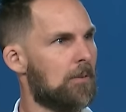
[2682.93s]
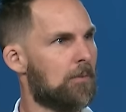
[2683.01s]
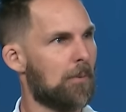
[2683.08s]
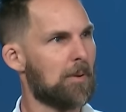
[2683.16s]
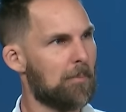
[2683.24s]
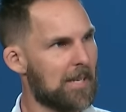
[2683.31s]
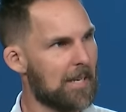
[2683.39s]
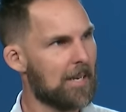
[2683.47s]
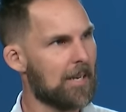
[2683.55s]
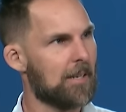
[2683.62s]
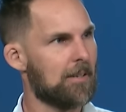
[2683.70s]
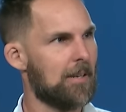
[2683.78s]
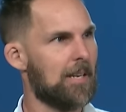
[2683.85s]
From the
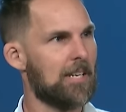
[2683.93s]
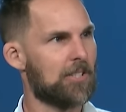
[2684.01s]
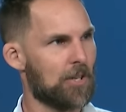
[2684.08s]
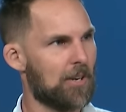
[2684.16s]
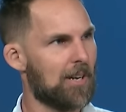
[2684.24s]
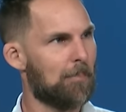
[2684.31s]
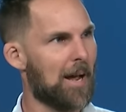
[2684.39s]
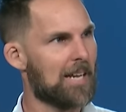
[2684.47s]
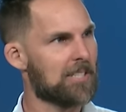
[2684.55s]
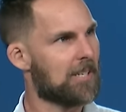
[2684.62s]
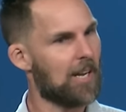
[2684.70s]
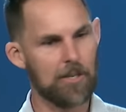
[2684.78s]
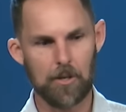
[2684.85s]
beginning in eternity
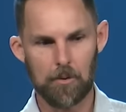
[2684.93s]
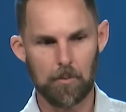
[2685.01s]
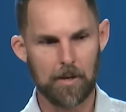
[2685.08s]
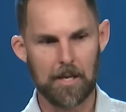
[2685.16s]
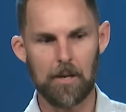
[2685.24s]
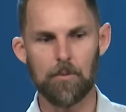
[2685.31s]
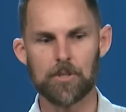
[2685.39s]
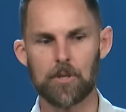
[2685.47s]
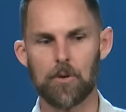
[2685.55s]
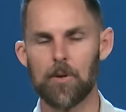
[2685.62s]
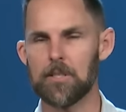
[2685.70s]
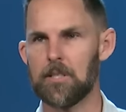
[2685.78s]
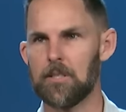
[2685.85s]
past, God knew what he was
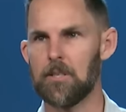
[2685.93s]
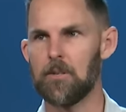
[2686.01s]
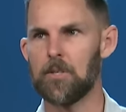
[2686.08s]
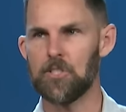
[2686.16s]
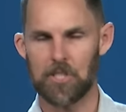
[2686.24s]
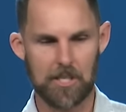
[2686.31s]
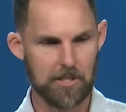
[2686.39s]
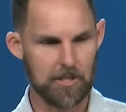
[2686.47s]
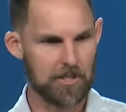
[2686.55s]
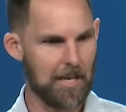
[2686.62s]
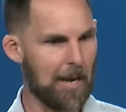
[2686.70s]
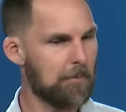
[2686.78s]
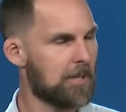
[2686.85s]
going to do. And Jesus
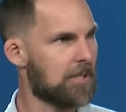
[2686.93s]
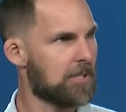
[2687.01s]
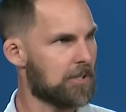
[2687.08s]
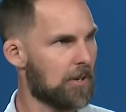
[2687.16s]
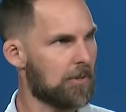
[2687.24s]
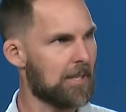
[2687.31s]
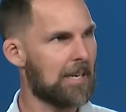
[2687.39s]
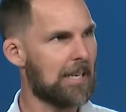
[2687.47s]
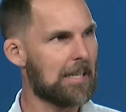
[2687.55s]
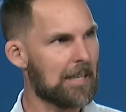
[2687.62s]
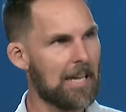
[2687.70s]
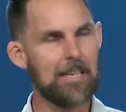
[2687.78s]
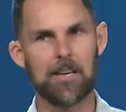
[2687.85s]
came to this earth and he
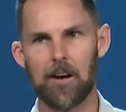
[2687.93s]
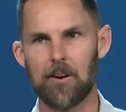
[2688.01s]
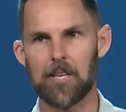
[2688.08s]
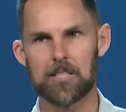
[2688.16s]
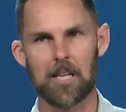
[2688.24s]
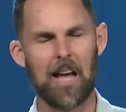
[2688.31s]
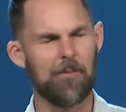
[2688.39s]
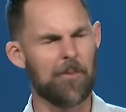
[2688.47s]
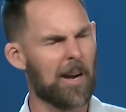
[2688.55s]
laid down his life.